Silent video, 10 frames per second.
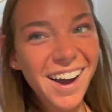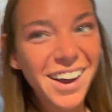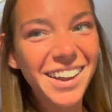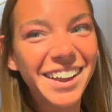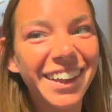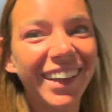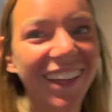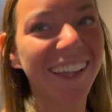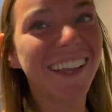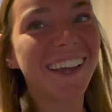Good
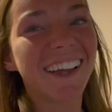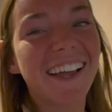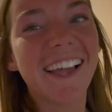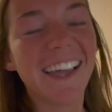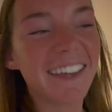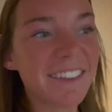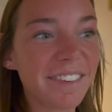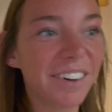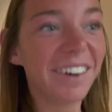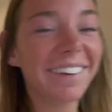morning, YouTube. It's
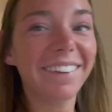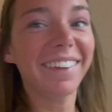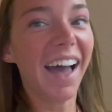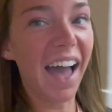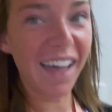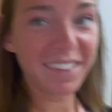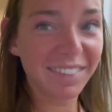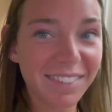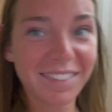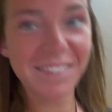our
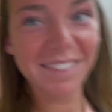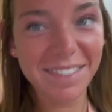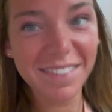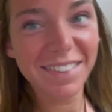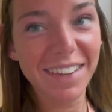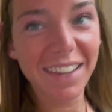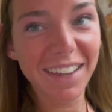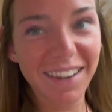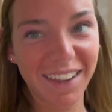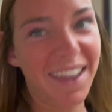last sea
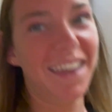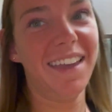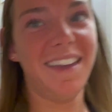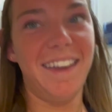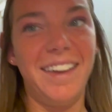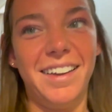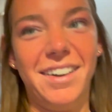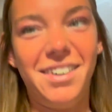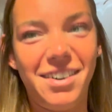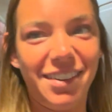day.
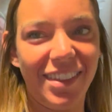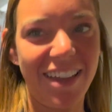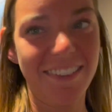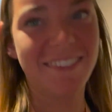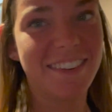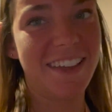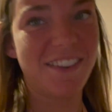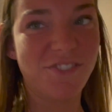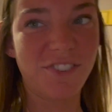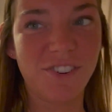Our last day
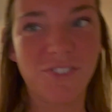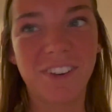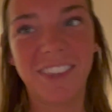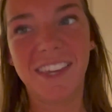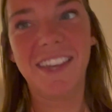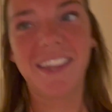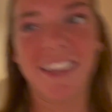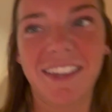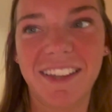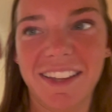generally.
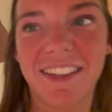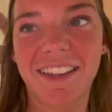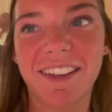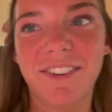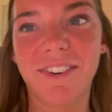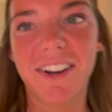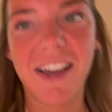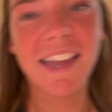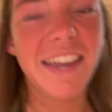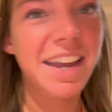We're
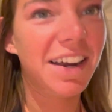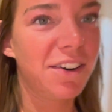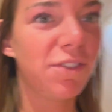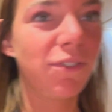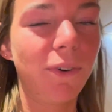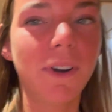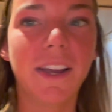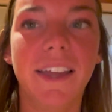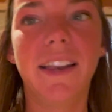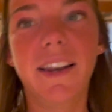not here for
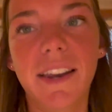it.